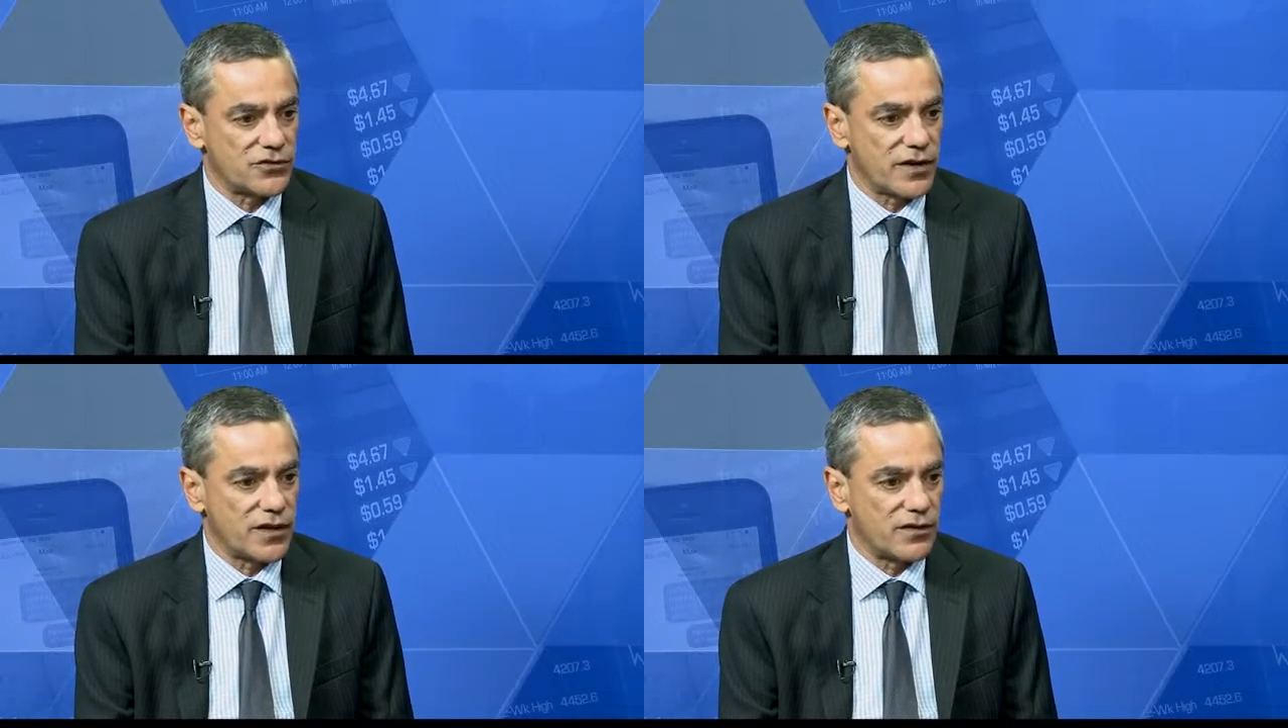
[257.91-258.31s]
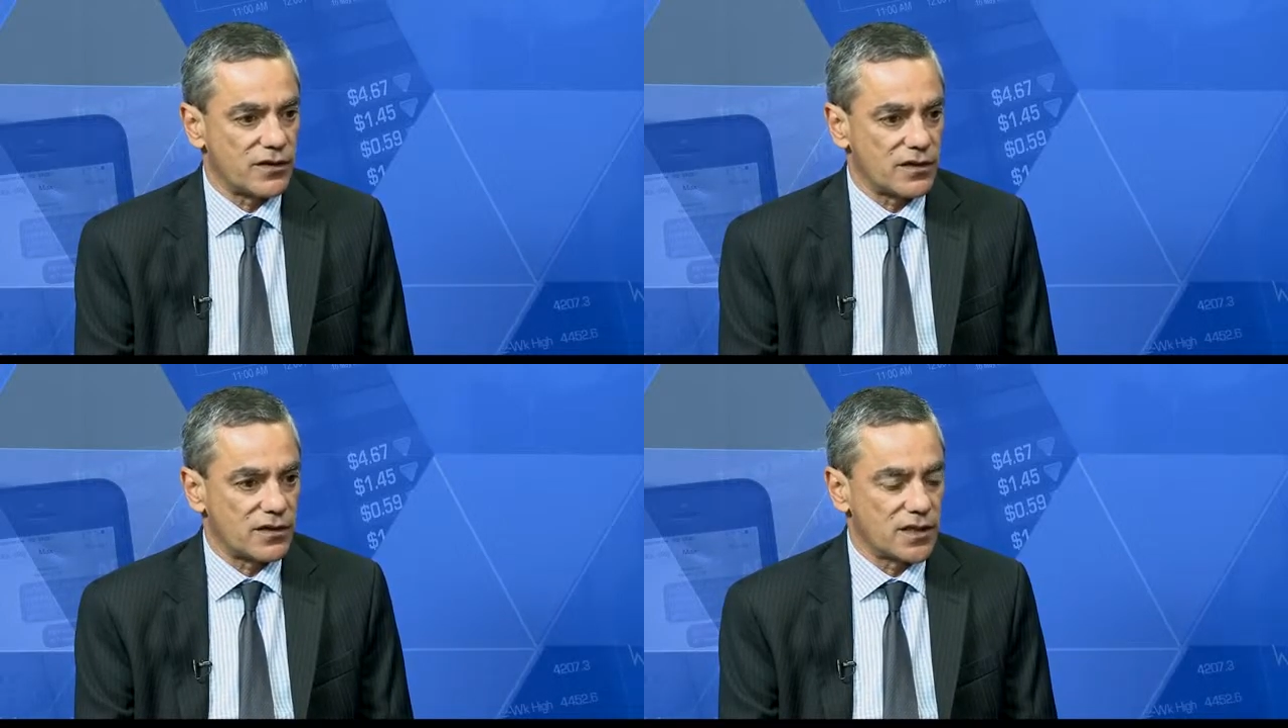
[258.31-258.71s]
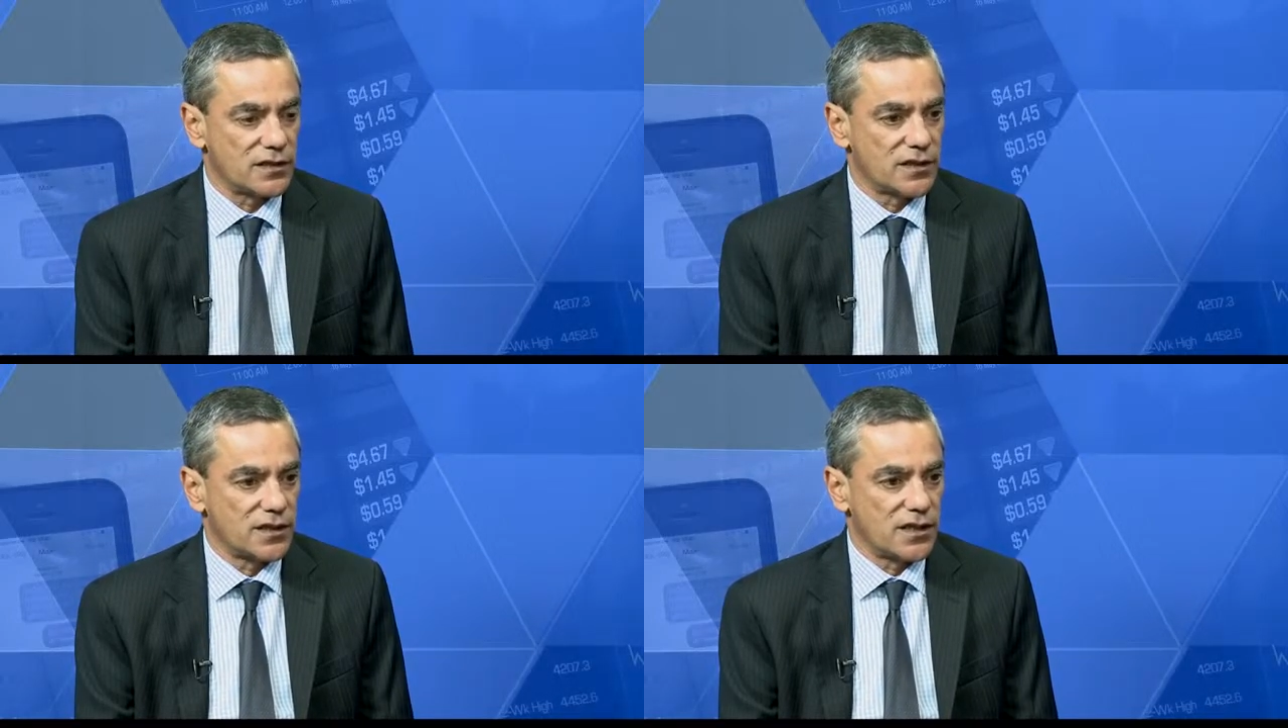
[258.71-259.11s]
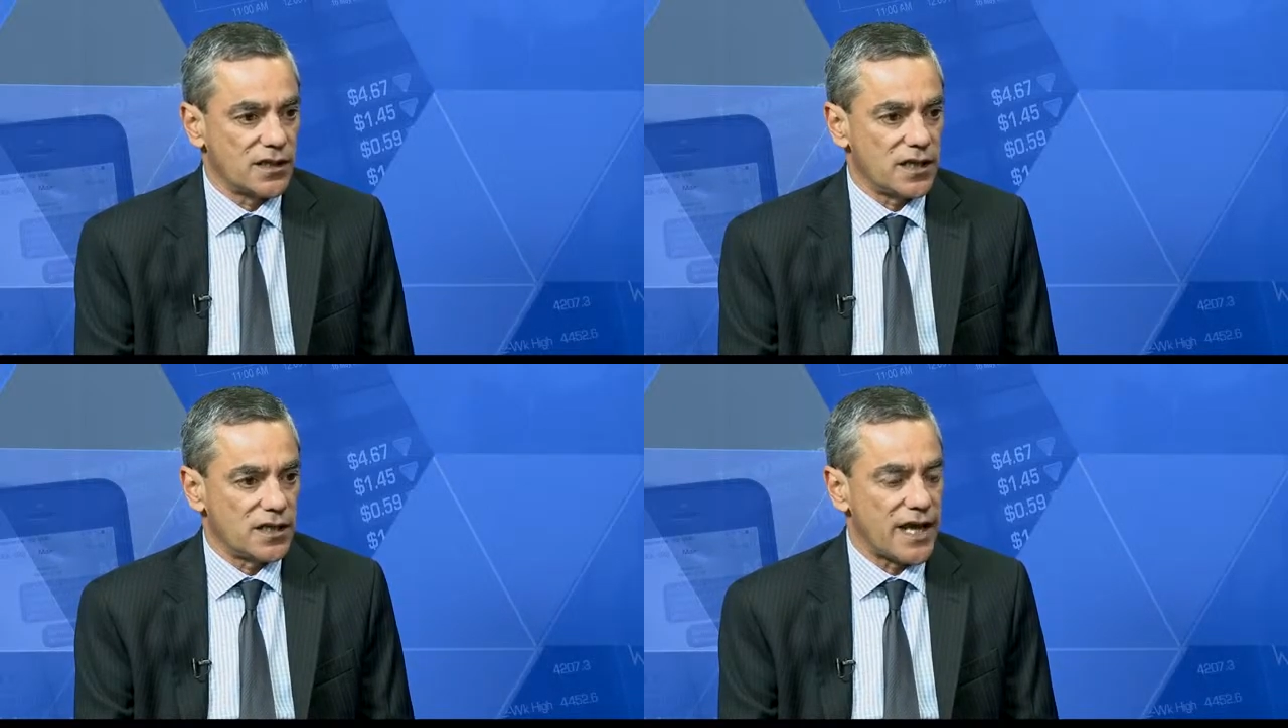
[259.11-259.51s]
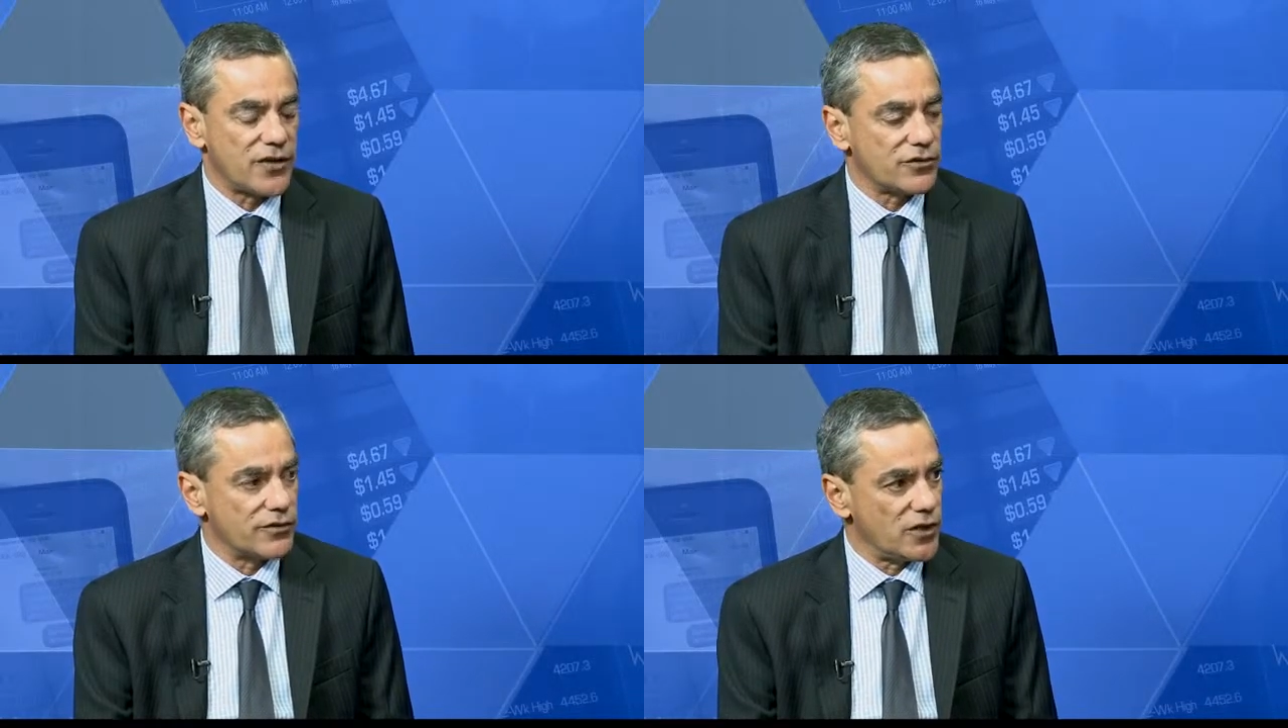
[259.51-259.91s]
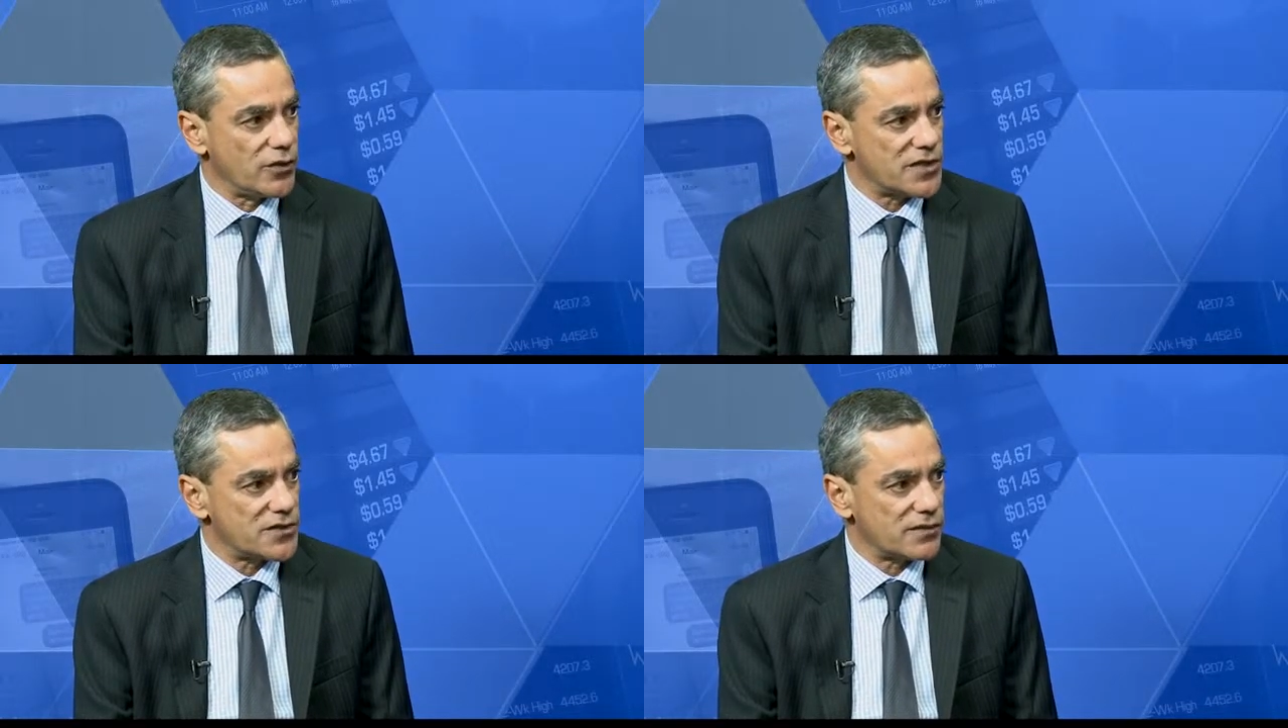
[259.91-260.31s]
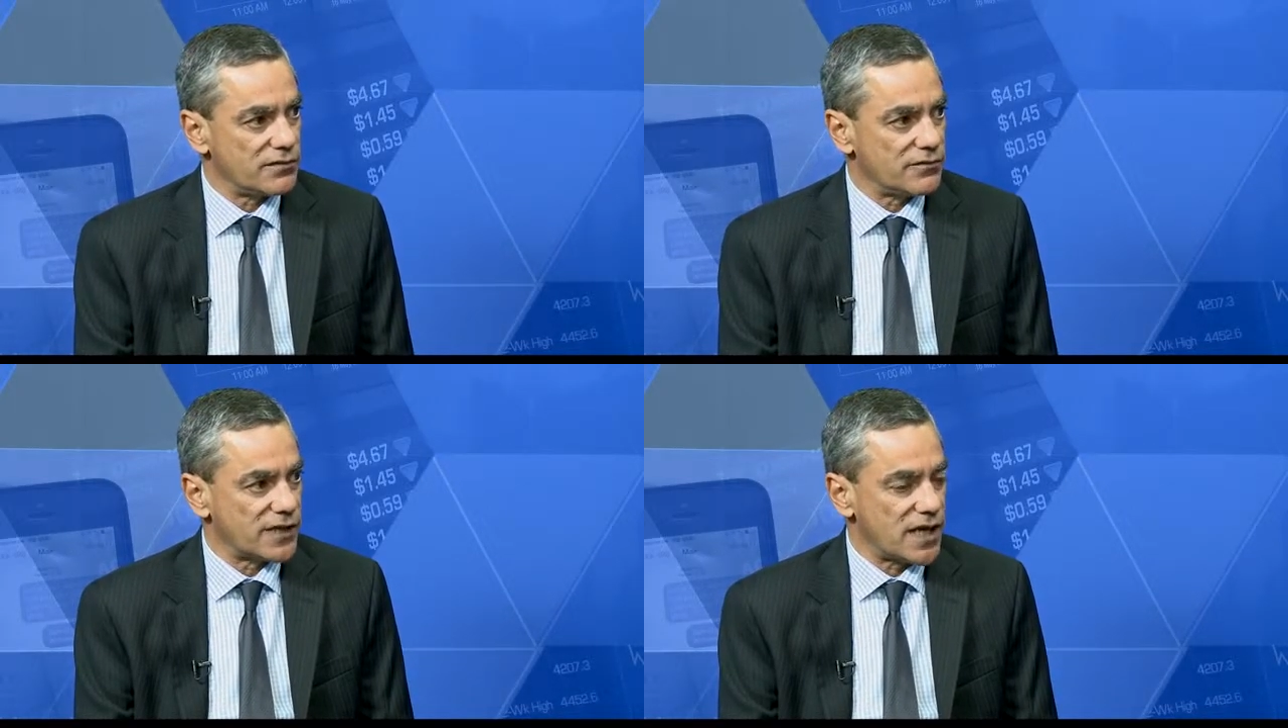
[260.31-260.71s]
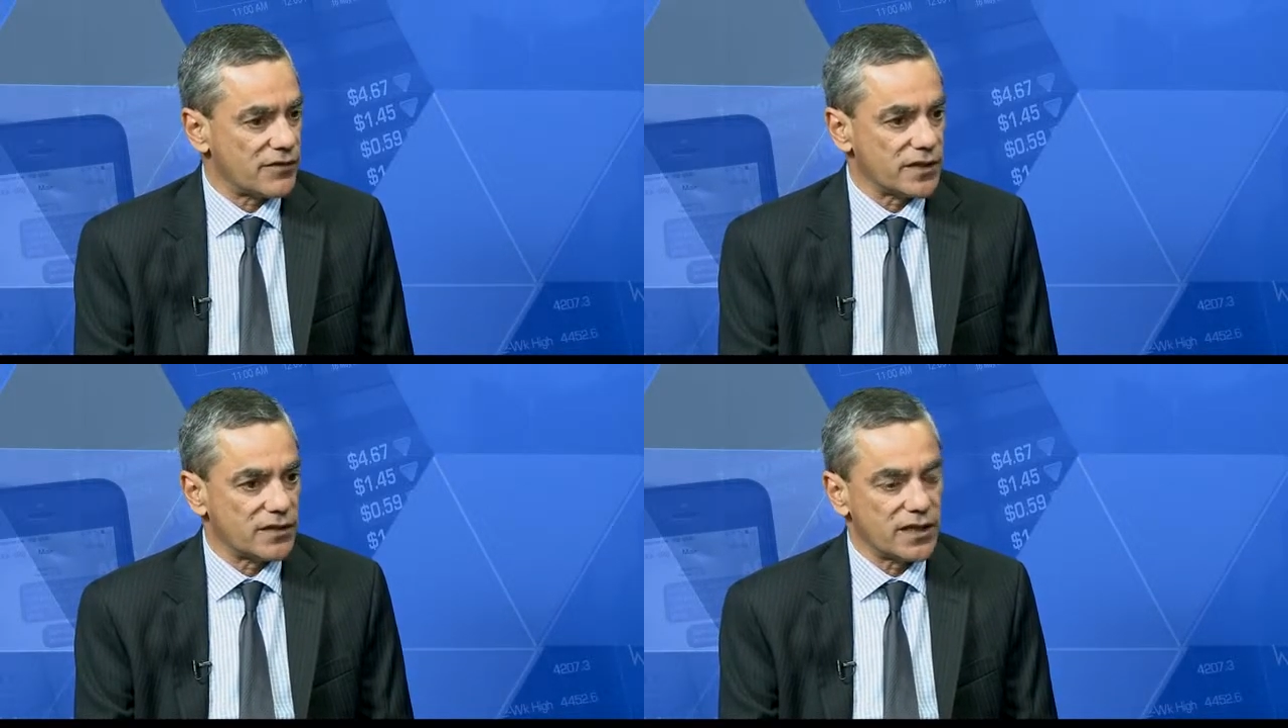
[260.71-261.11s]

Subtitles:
strength and nature of the US recovery.